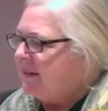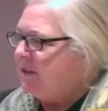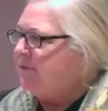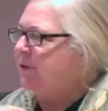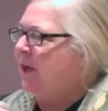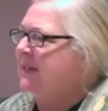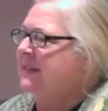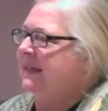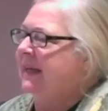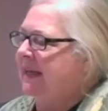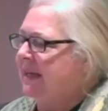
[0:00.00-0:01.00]
You've lost
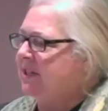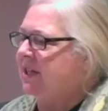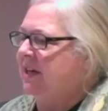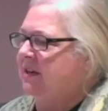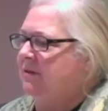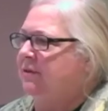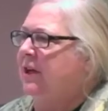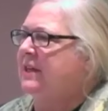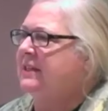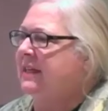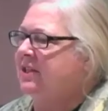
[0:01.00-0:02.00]
that connection, and you've
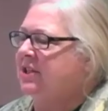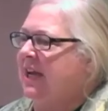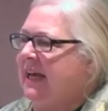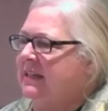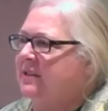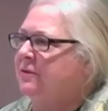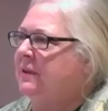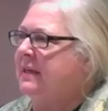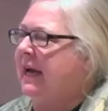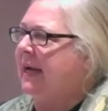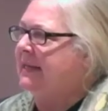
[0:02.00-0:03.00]
lost that chance for
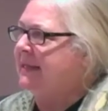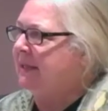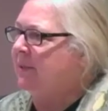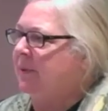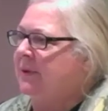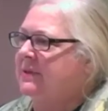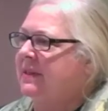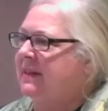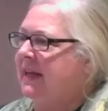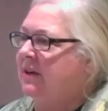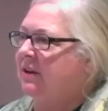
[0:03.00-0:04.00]
the ideal
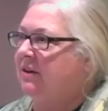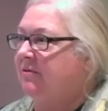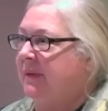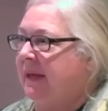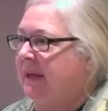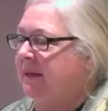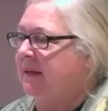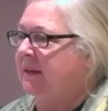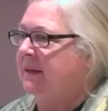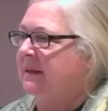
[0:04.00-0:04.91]
person they could have been.